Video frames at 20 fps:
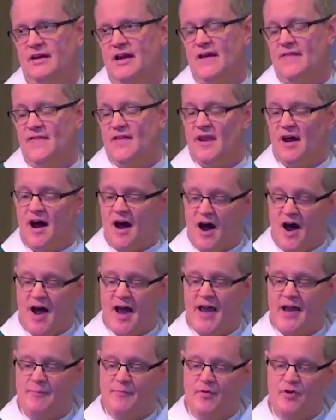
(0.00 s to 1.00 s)
And that
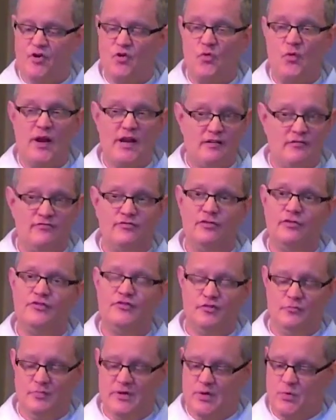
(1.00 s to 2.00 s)
I am grateful
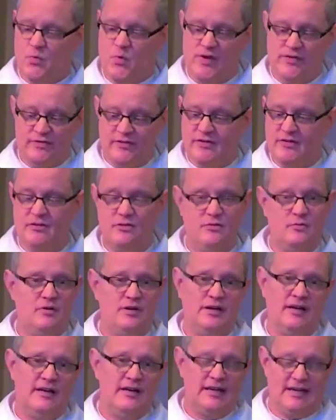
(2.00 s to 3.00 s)
to be with
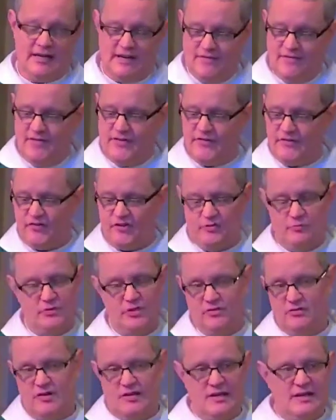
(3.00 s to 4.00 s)
you in this
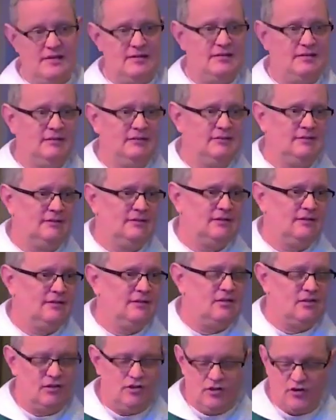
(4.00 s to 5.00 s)
community,
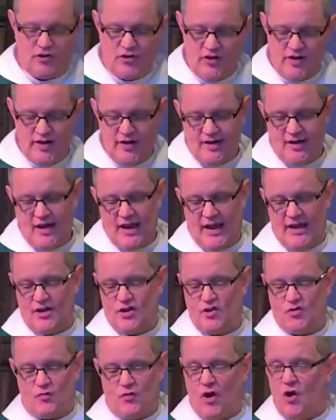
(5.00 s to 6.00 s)
learning
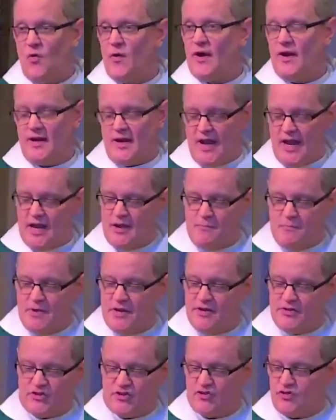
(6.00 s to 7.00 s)
and growing and
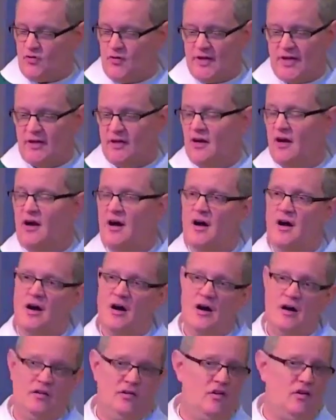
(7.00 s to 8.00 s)
ministering
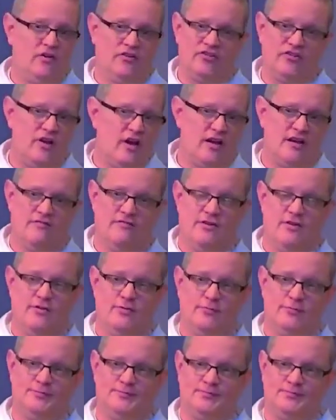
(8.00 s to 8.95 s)
alongside of you.